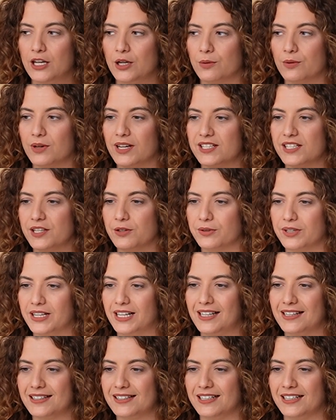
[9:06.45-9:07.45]
Whereas in
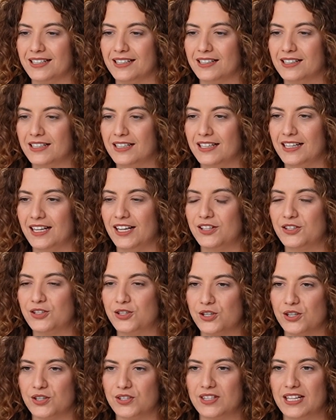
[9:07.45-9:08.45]
reality, it's
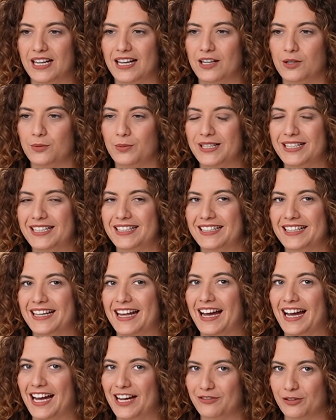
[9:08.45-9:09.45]
just that we didn't
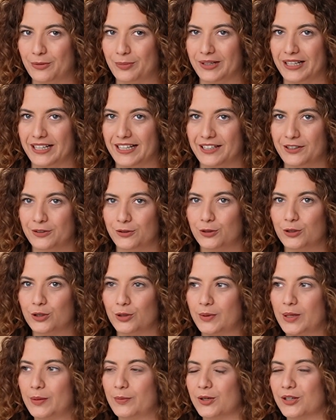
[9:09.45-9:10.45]
have a plan or
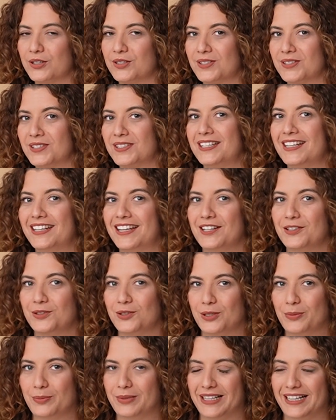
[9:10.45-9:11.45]
we weren't sticking to
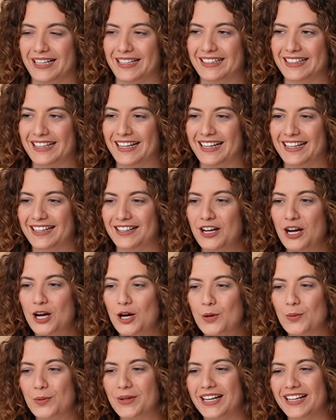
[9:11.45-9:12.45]
the plan. And
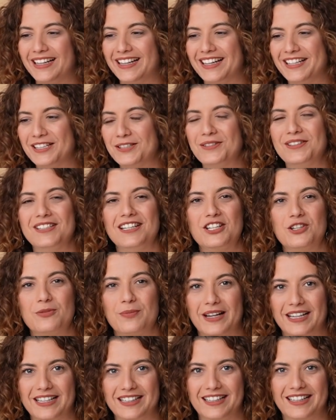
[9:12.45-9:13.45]
what I like to teach
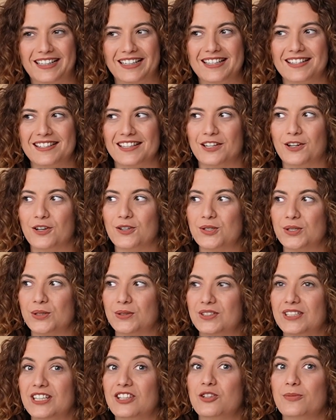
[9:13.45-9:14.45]
my clients and also
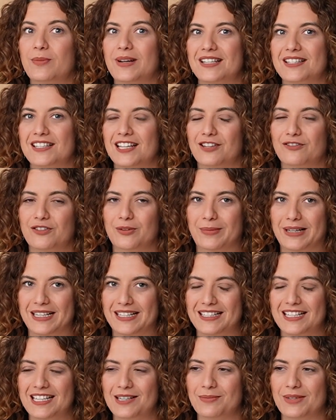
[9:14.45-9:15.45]
teach myself and my
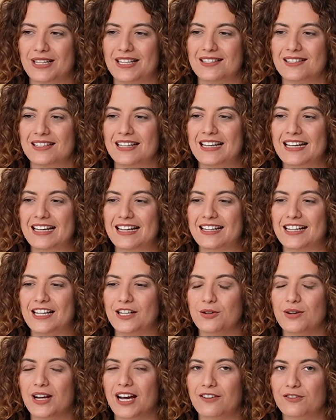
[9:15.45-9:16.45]
team is that
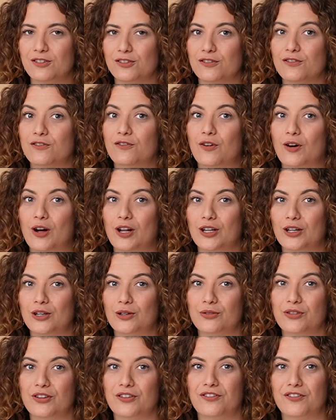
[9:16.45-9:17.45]
you have to follow
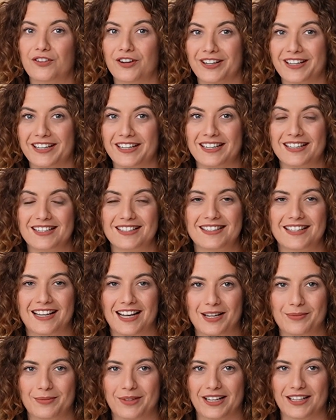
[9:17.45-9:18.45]
the fucking
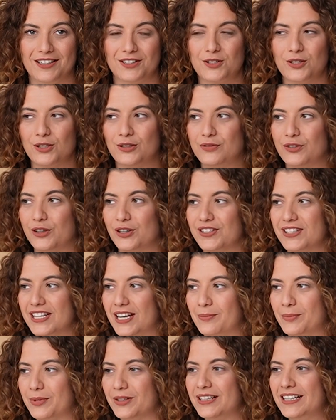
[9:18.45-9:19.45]
timeline. So for
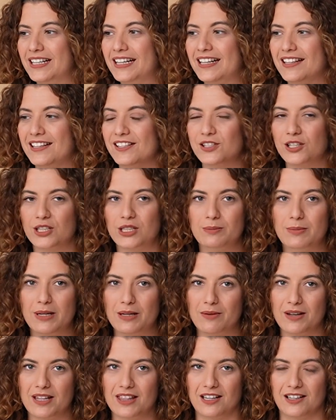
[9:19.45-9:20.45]
example, this could be
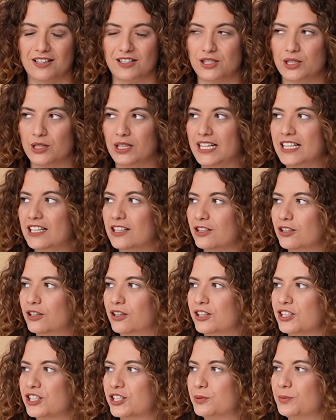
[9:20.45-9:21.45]
with us. In a
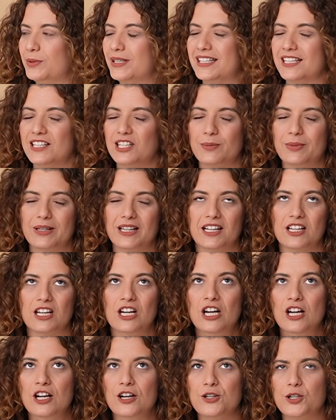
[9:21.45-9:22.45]
launch, we tend to be like,
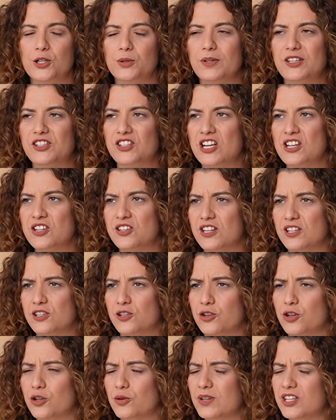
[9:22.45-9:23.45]
should we change this?
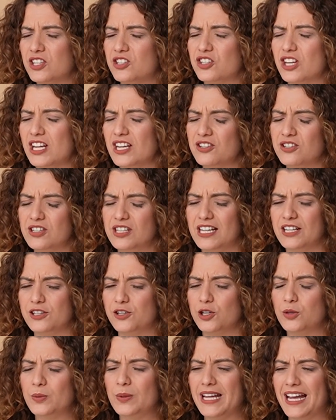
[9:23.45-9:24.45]
Should we change the date?
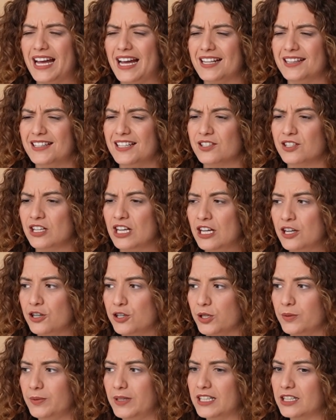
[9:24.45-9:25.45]
Should we add this?
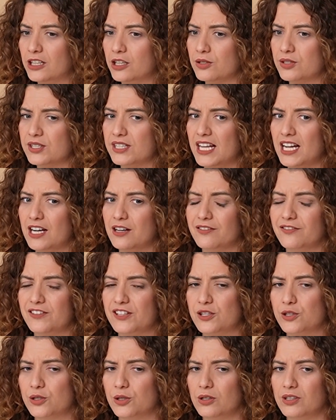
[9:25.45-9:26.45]
Should we close now? If
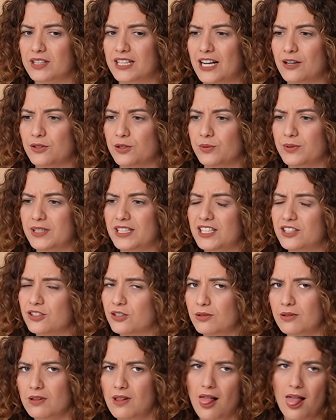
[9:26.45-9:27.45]
it's sold out, do we need
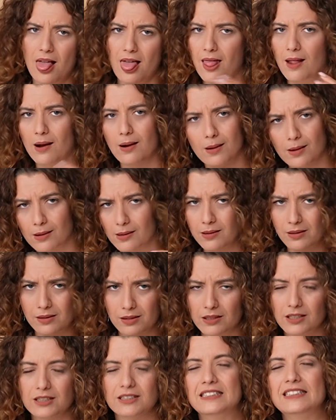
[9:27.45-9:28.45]

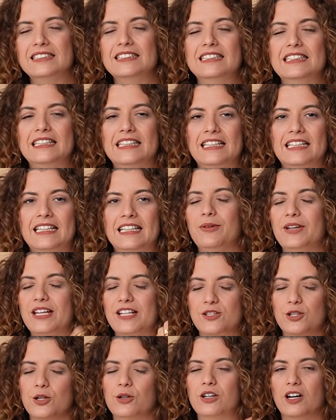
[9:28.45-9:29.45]
to... We
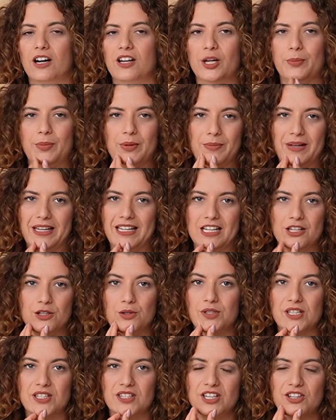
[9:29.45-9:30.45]
get so caught up in making new
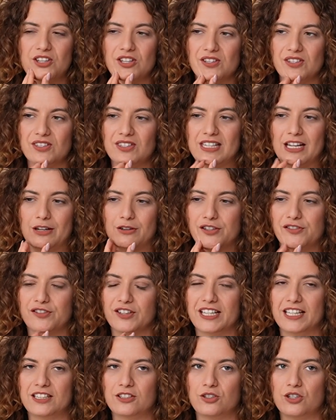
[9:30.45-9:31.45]
decisions that we
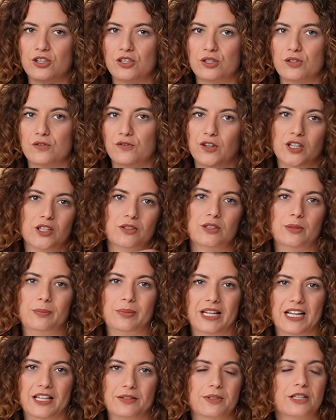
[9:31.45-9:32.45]
forget to just follow the
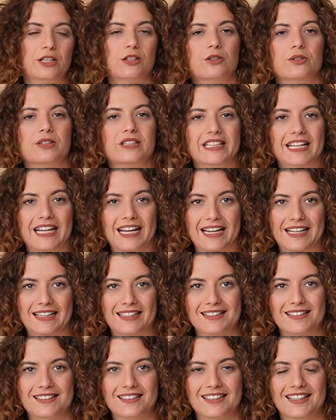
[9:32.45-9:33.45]
plan we already
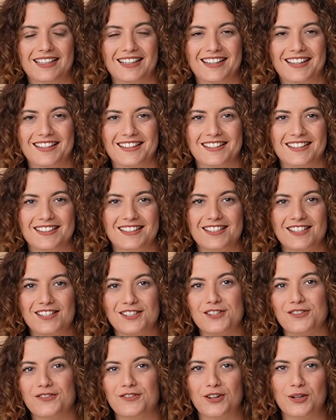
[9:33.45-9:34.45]
had. And this is
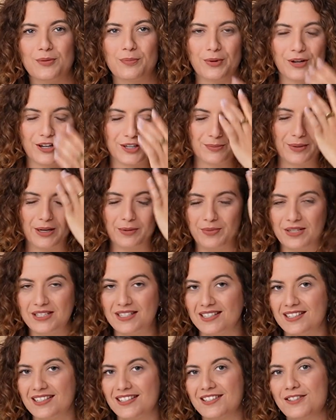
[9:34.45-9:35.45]
the fun part about
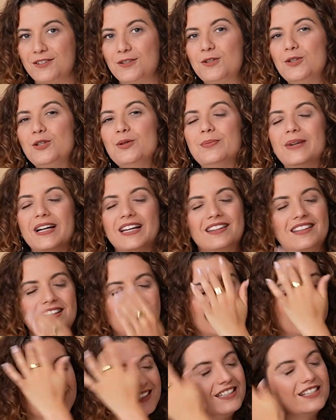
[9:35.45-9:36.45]
business is you might
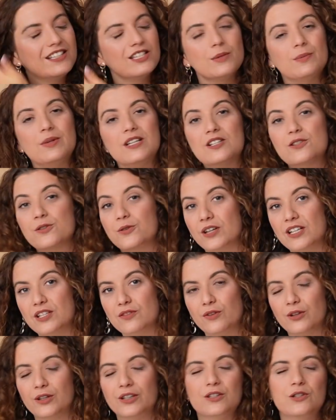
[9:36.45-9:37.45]
think it needs to be
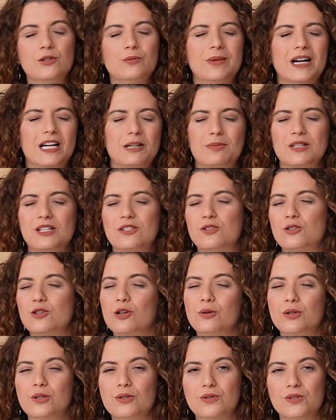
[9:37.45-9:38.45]
stressful and you might be
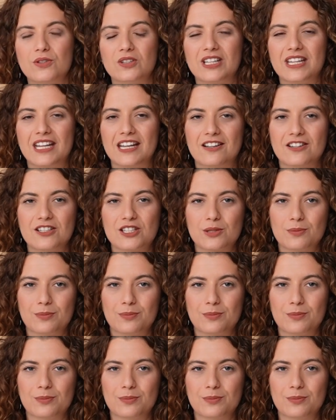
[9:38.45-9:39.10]
so used to the chaos.